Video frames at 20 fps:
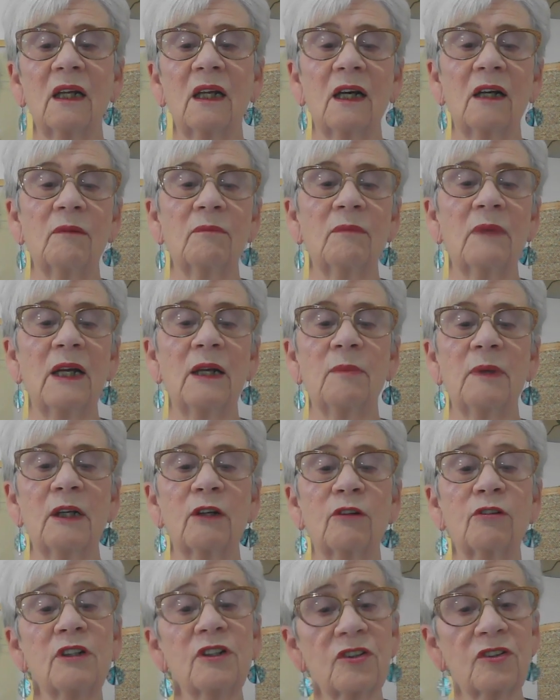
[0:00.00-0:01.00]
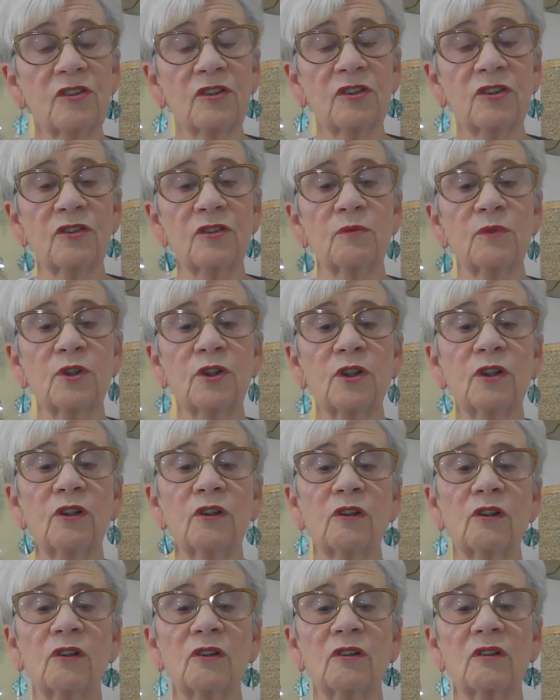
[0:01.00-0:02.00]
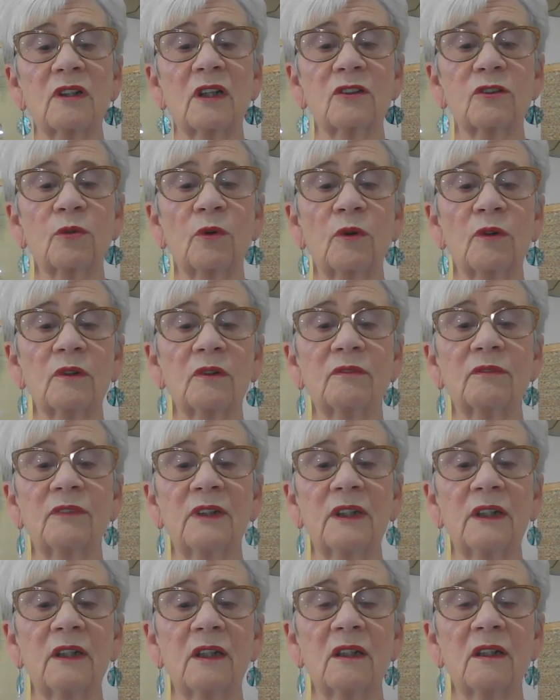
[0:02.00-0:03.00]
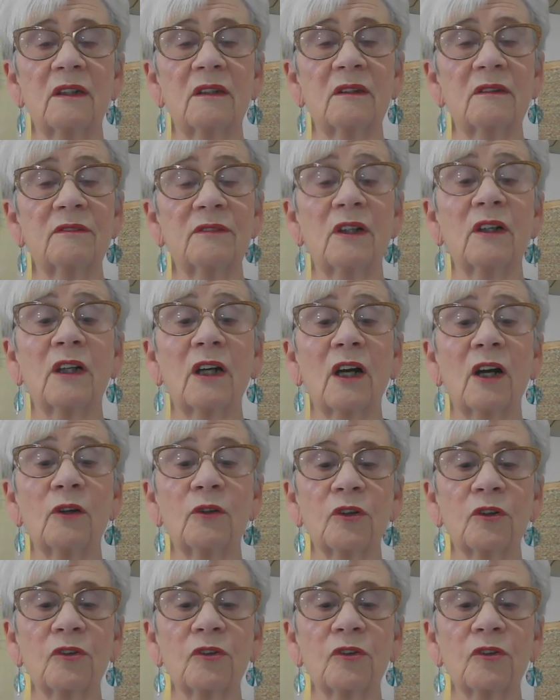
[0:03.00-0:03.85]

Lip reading: and maybe criticism too, because that's what Virgo